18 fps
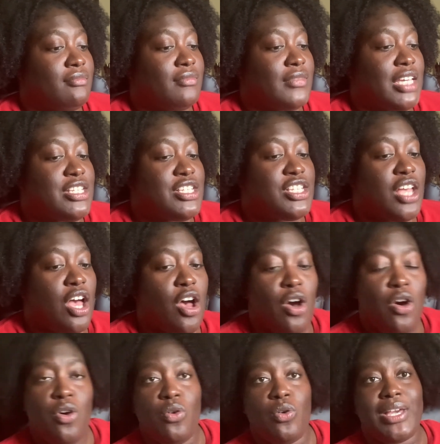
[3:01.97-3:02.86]

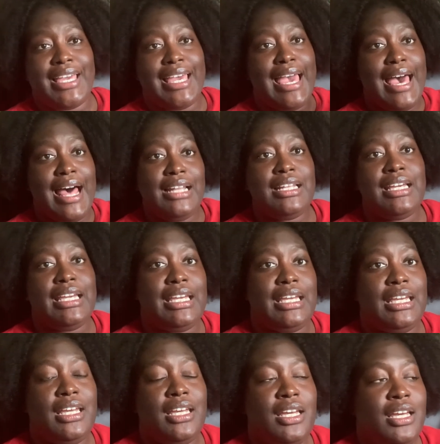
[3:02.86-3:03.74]
so
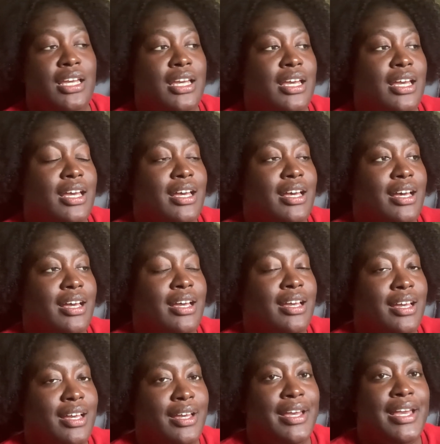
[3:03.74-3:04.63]
Kelly,
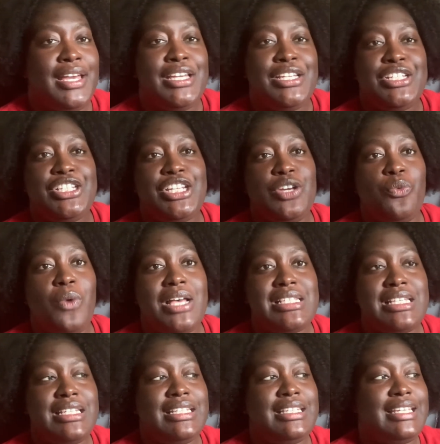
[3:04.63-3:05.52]
she
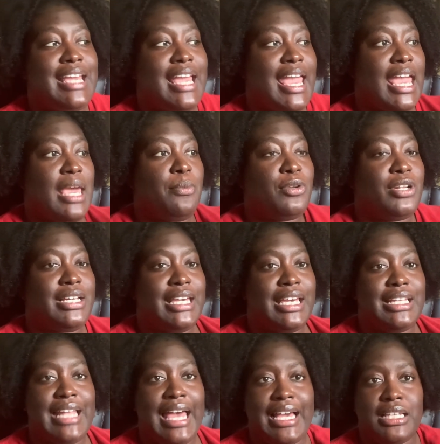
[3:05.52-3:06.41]
wasn't able to
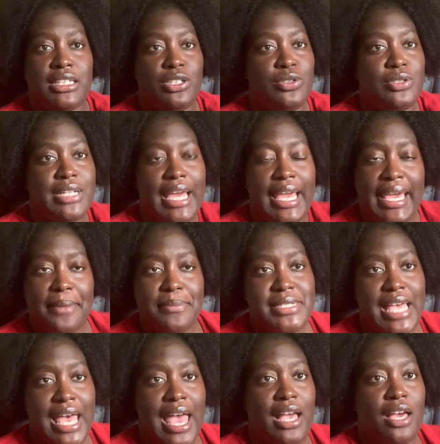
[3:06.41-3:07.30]
get like a little name
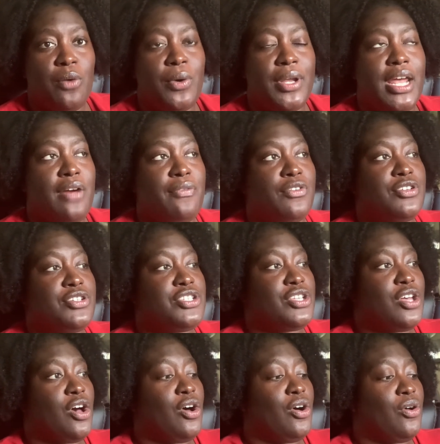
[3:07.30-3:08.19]
tag or whatever.
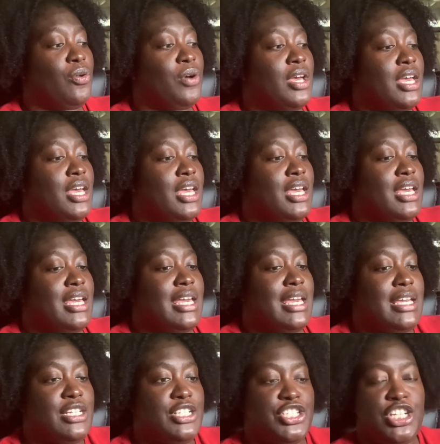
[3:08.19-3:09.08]
So
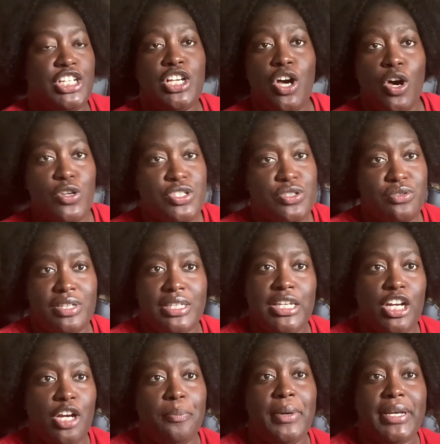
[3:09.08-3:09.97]
she goes to the
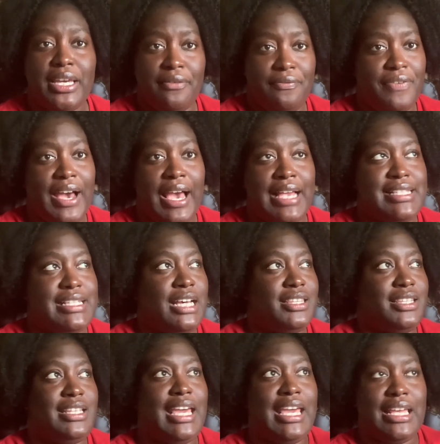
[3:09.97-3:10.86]
yearbook and finds
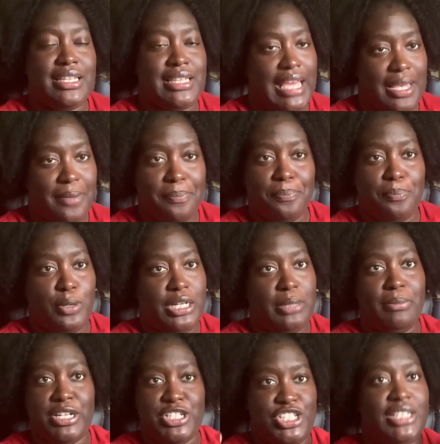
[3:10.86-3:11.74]
out they pretty
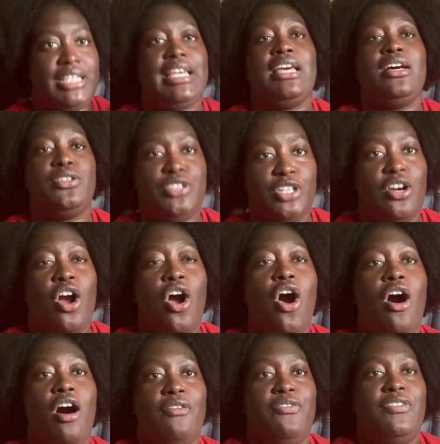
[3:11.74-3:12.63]
much killed her
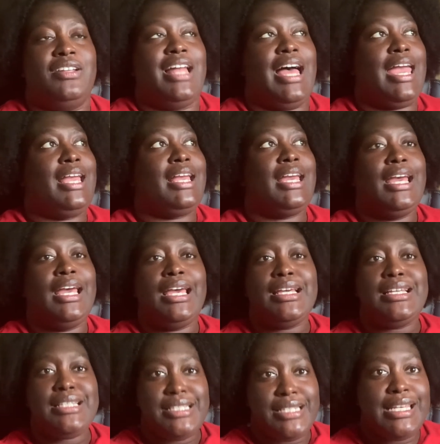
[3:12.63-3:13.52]
off. Like
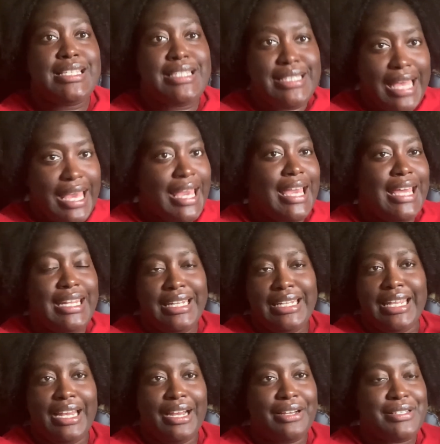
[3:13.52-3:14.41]
she's dead in
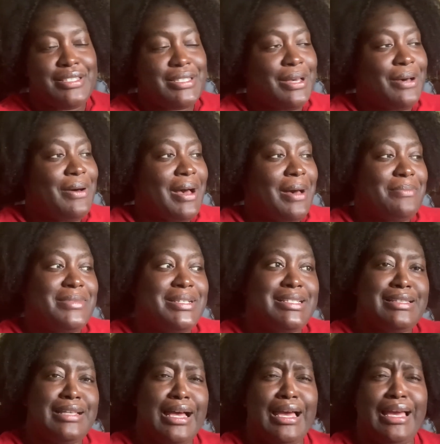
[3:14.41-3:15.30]
there. So I'm
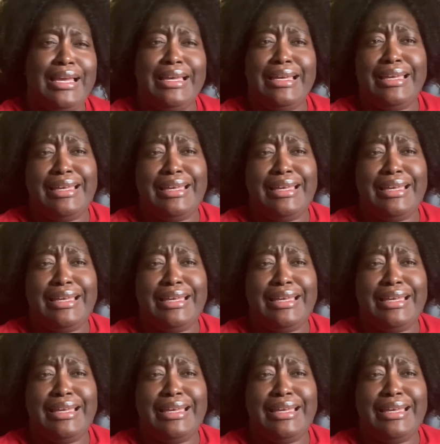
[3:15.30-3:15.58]
just like,